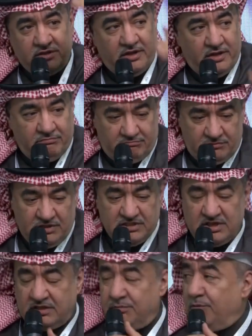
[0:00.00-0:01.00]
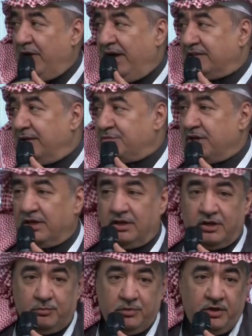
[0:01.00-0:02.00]
the company
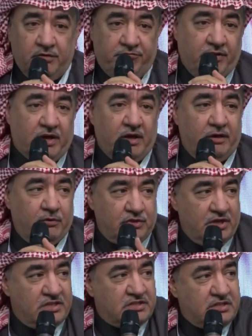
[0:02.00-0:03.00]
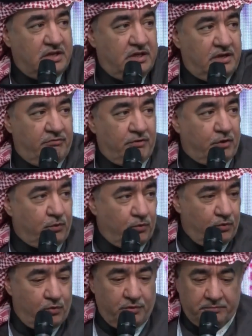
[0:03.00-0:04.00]
was very high
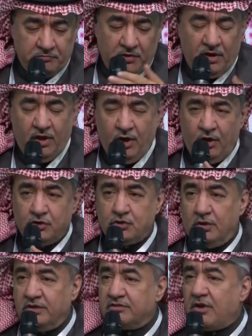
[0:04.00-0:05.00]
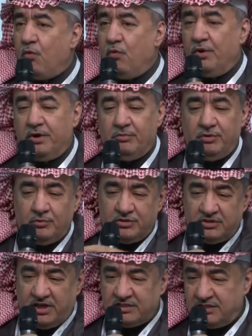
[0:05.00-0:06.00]
profit, and then the
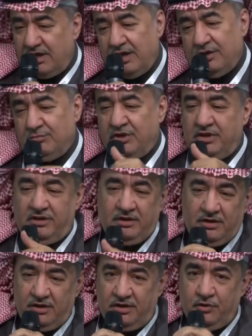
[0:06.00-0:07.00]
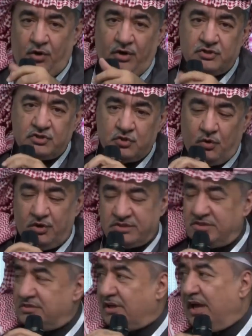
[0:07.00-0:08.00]
sales went down. They started
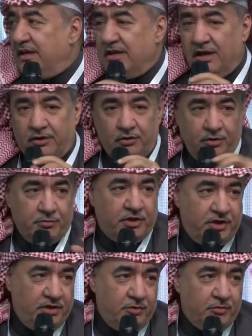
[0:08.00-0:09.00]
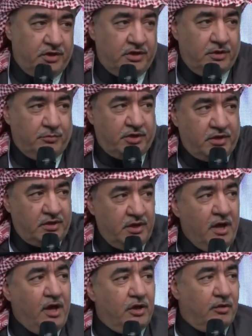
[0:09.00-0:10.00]
thinking, how can we
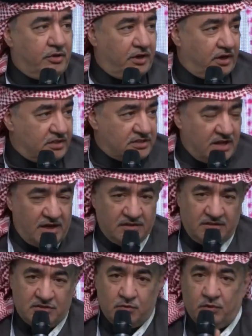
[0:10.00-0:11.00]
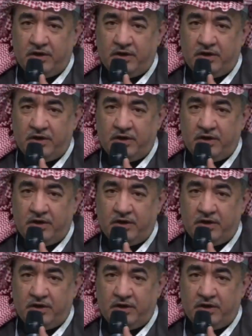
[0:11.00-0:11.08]
introduce or develop